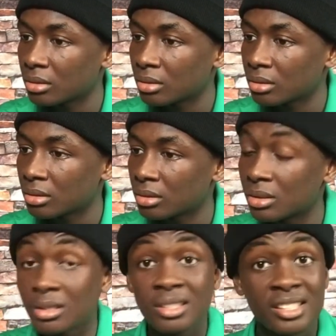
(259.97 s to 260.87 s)

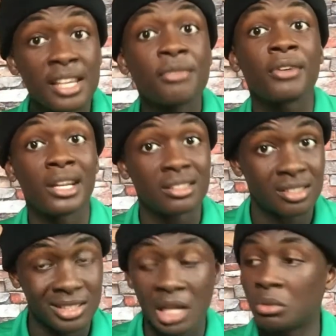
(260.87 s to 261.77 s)
sound, safe and
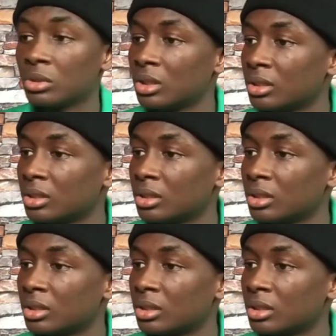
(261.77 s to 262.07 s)
sound.